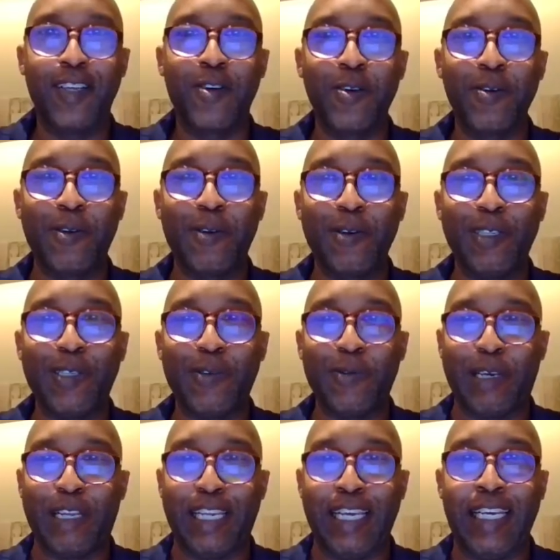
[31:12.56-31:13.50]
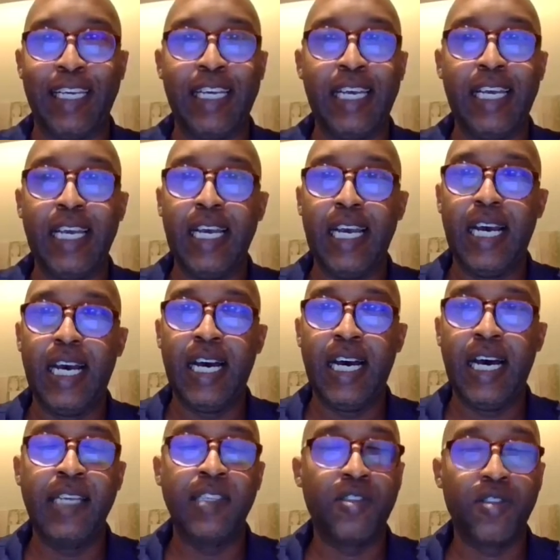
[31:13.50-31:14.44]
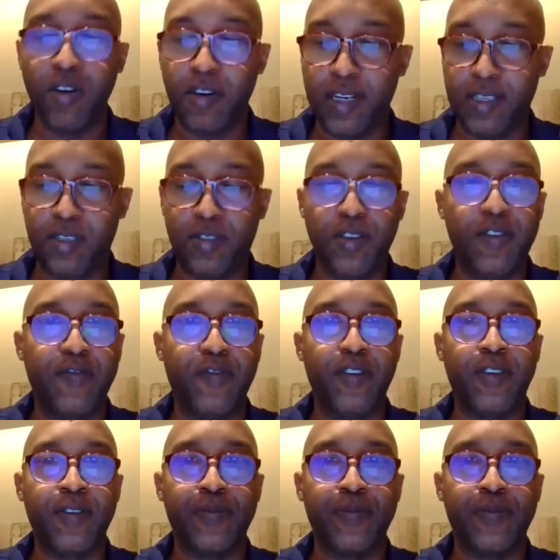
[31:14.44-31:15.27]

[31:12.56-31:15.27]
conclude quickly, and so on and so forth.